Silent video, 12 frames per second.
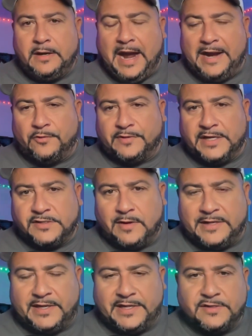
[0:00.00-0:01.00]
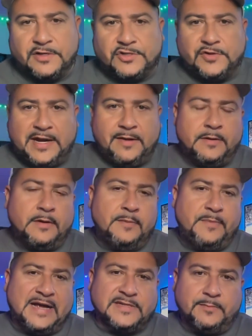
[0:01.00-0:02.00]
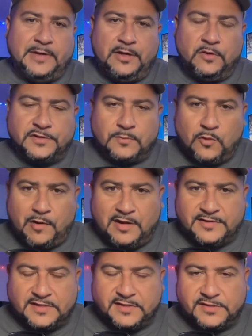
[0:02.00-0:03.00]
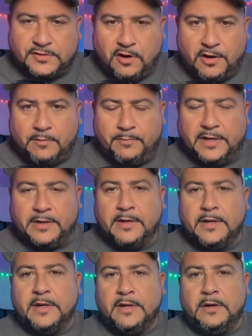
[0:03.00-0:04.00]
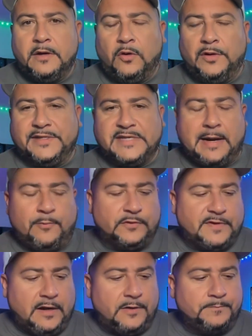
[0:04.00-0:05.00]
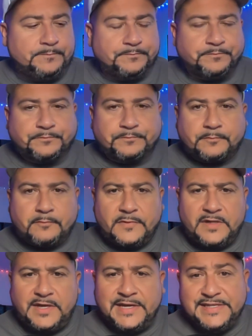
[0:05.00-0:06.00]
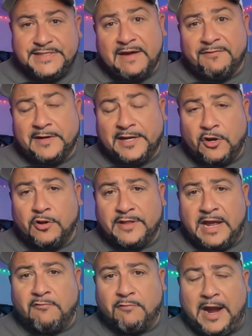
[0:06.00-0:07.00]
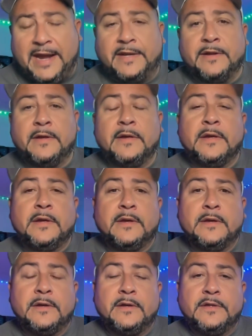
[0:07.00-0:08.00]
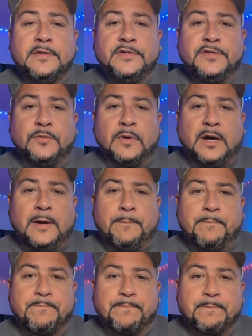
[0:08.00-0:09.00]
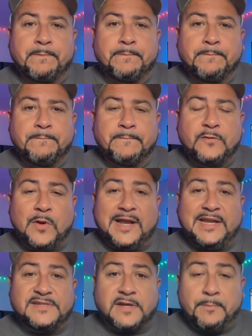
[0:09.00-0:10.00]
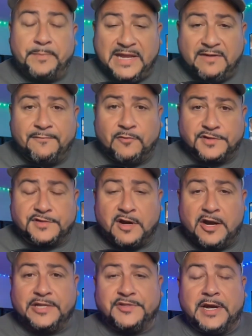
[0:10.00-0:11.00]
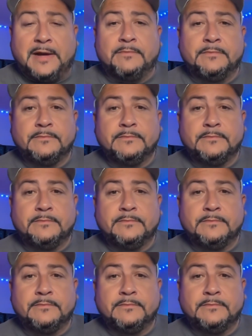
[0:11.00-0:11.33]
I don't think so. I think he's going to try to possibly go somewhere else as a starter, but only time will tell. He's definitely earned that right to um, to at least compete for a starting job.